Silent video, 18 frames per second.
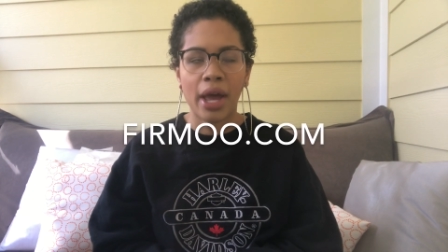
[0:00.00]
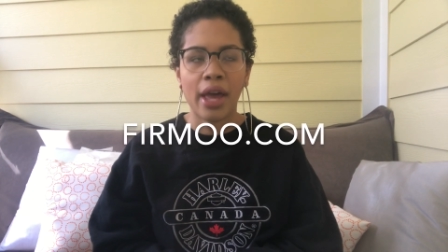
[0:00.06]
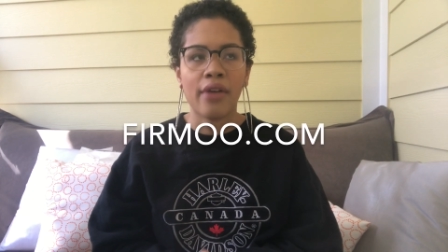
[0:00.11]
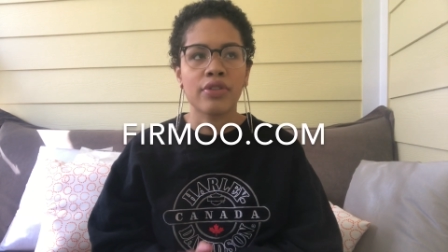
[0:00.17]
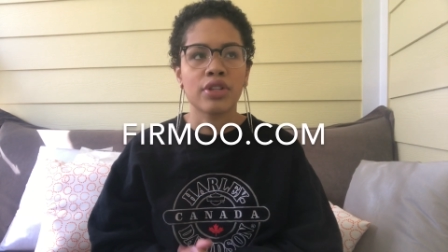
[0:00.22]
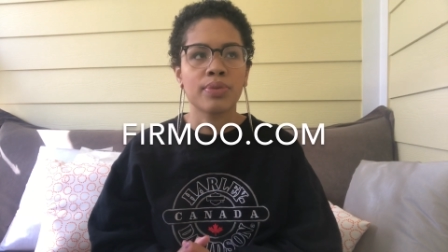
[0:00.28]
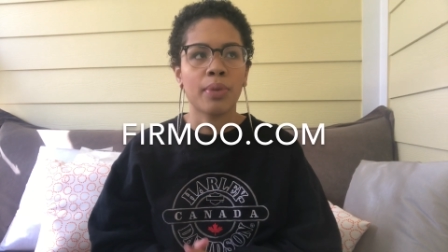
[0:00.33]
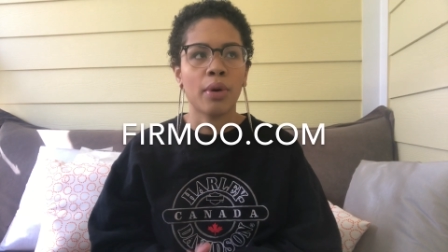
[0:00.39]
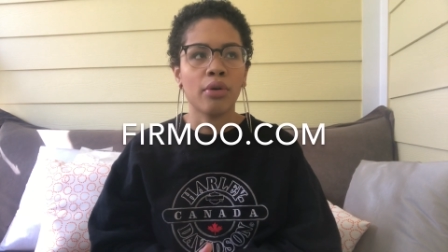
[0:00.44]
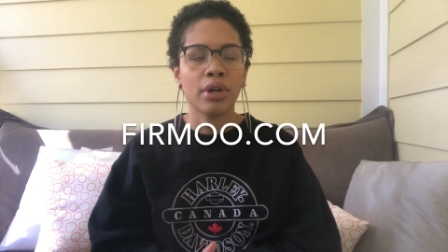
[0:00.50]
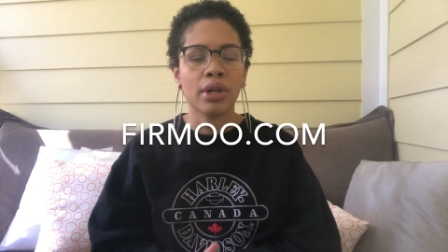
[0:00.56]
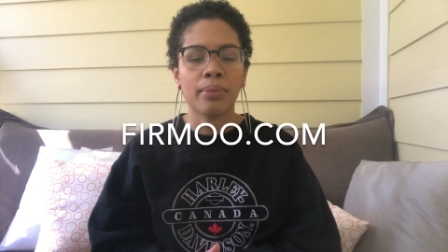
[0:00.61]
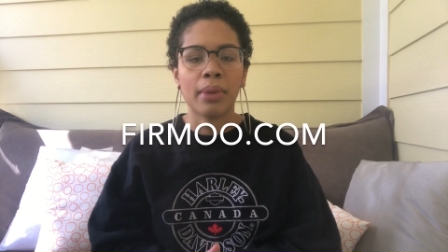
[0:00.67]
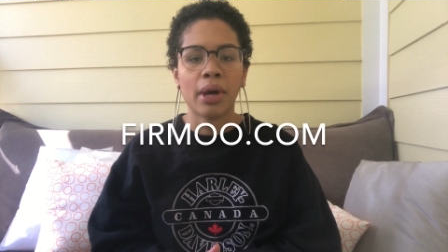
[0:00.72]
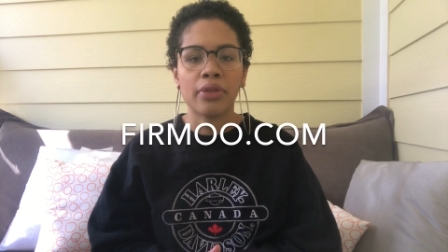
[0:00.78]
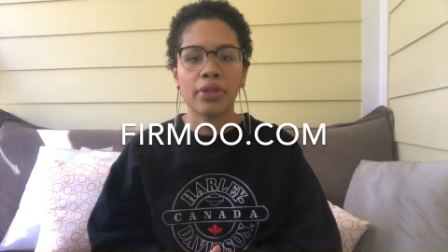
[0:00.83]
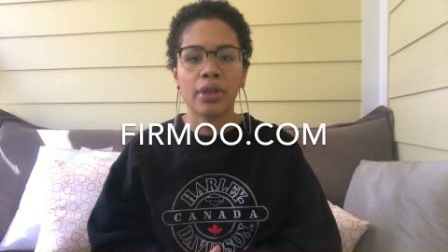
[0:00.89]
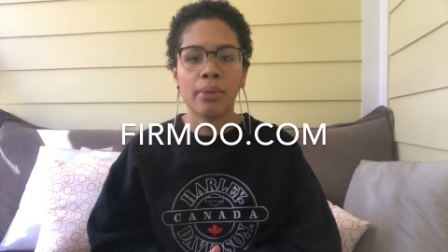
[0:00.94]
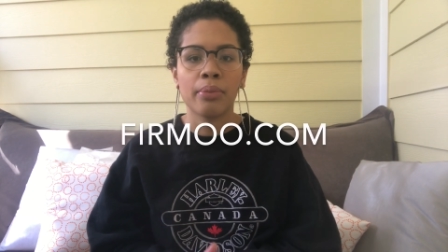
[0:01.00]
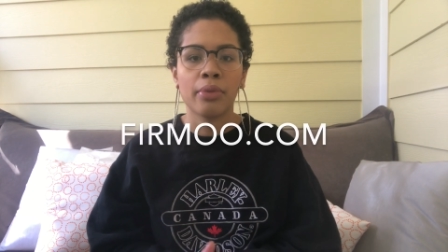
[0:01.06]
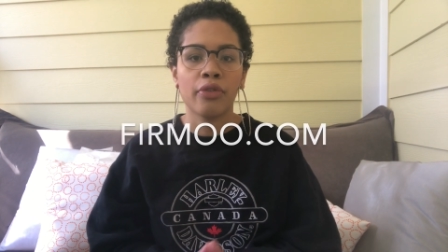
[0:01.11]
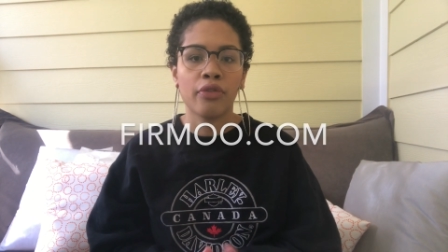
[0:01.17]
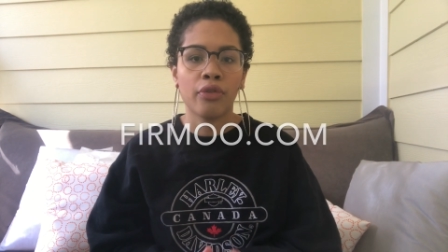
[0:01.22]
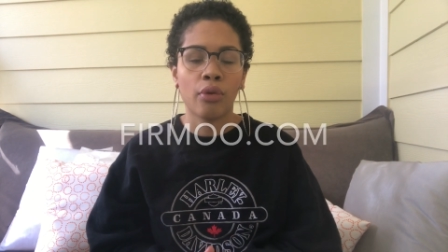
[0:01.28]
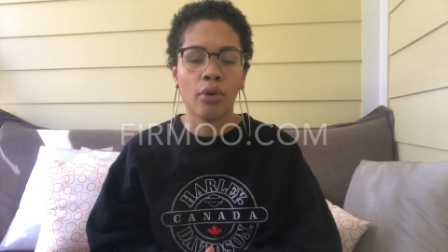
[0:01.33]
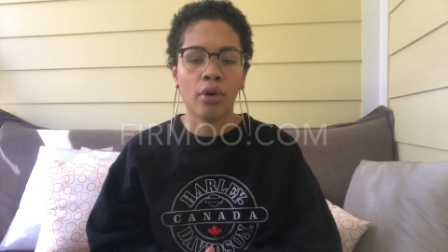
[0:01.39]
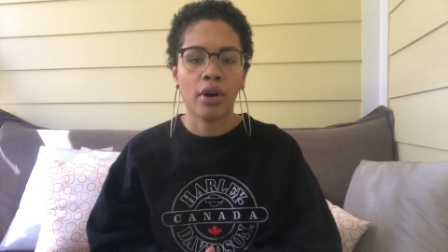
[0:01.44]
I have spoken about them
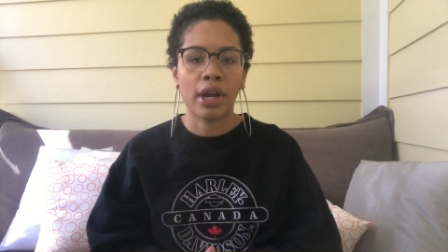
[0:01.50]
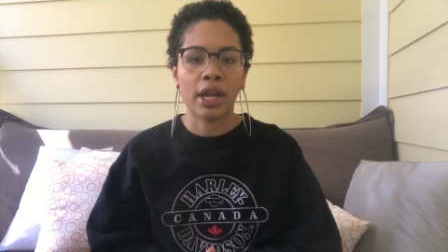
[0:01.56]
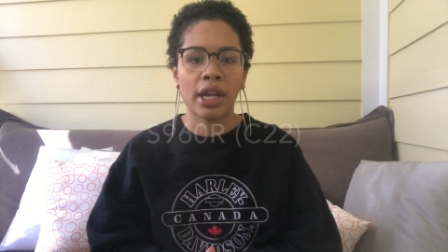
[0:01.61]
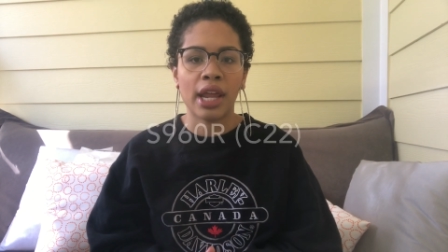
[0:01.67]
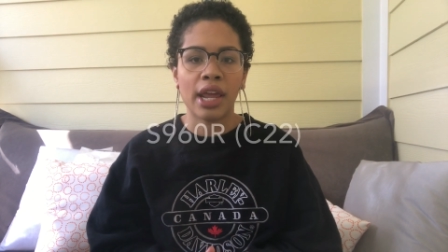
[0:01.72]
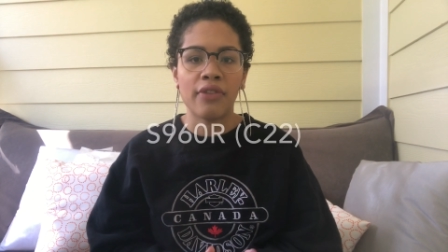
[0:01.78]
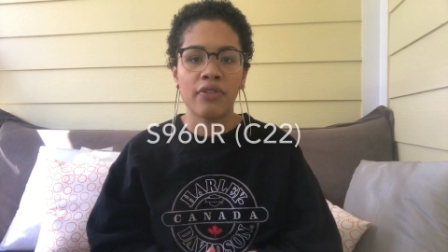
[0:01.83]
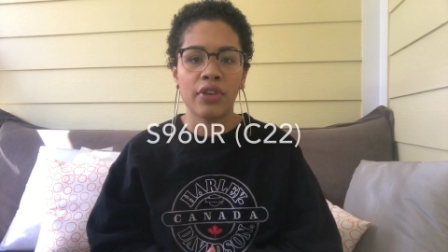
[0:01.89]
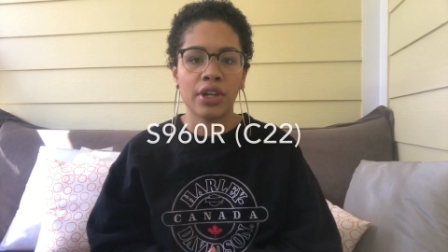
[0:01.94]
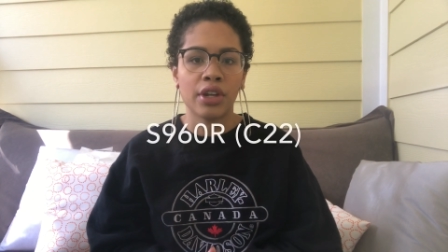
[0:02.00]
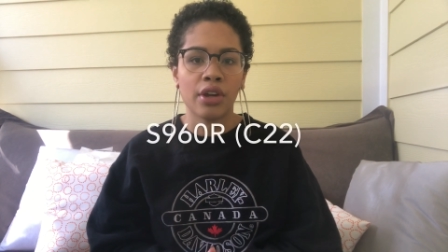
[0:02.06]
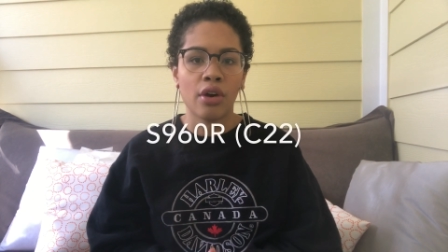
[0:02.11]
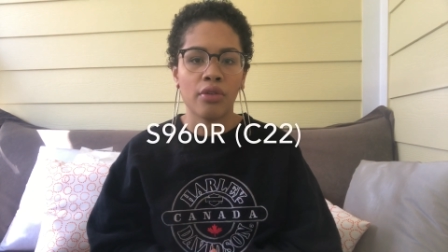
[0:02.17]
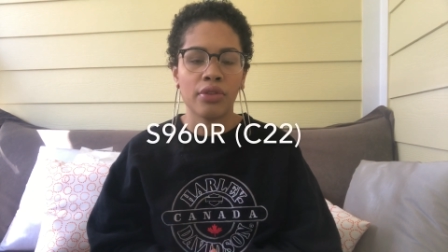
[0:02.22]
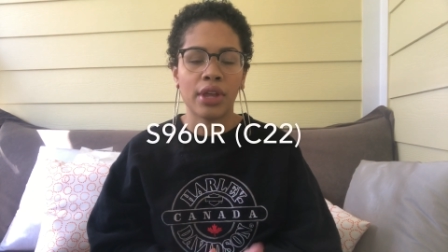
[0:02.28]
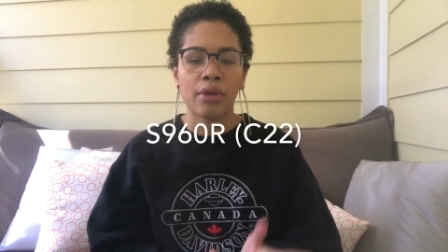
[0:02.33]
before in a video.